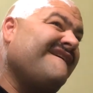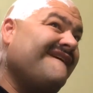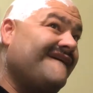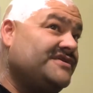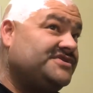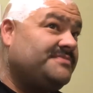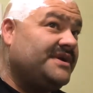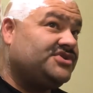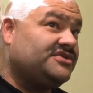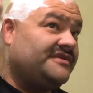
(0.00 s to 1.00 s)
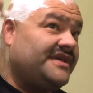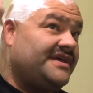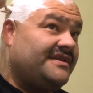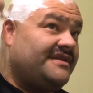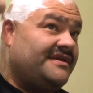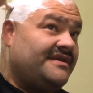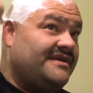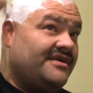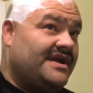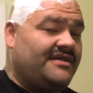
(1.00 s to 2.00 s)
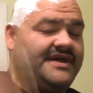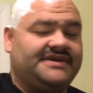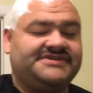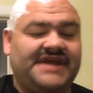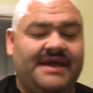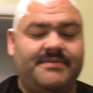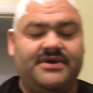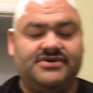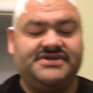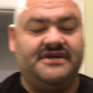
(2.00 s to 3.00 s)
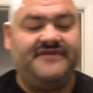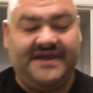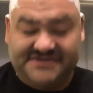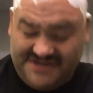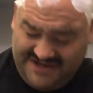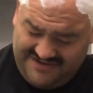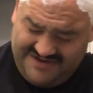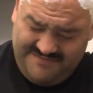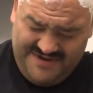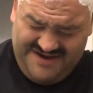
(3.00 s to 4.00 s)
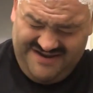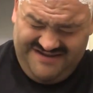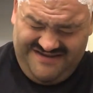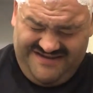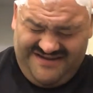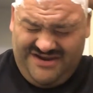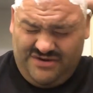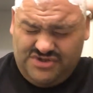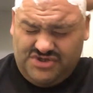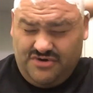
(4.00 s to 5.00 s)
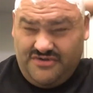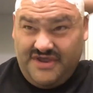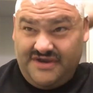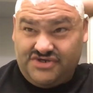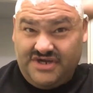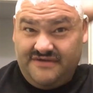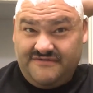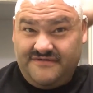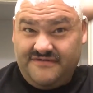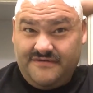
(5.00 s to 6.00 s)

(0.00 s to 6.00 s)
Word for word: You know, just make sure that you're not like stabbing yourself accidentally, but you know, just do your thing, shave.